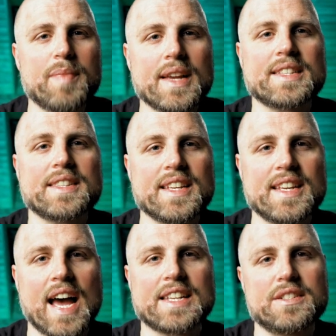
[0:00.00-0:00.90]
makes the
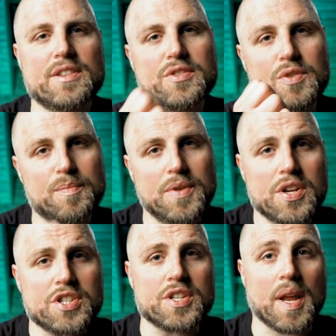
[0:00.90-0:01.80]
gas
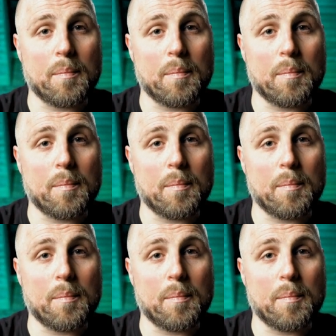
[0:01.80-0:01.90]
distribution,